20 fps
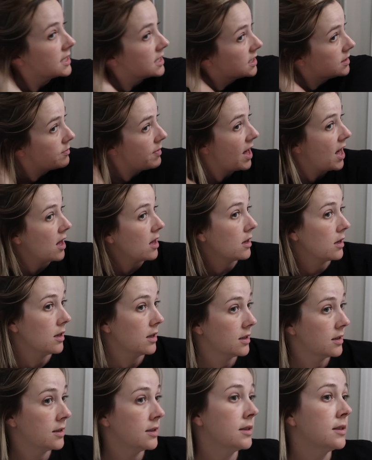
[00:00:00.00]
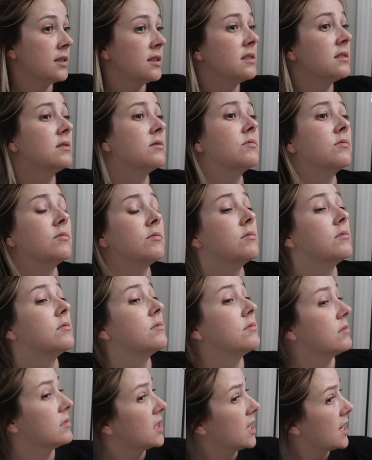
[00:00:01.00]
smell.
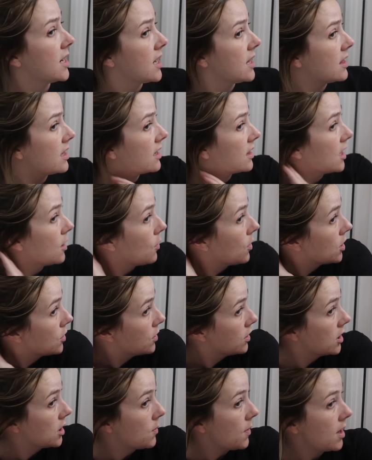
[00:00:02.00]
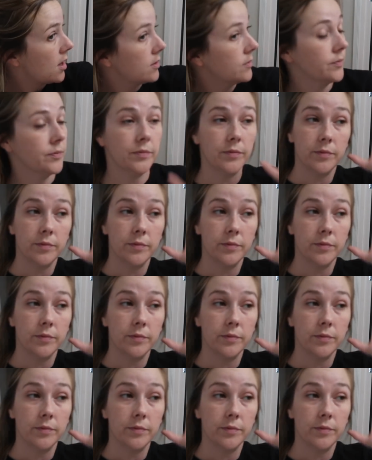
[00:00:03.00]
And I think they work really well.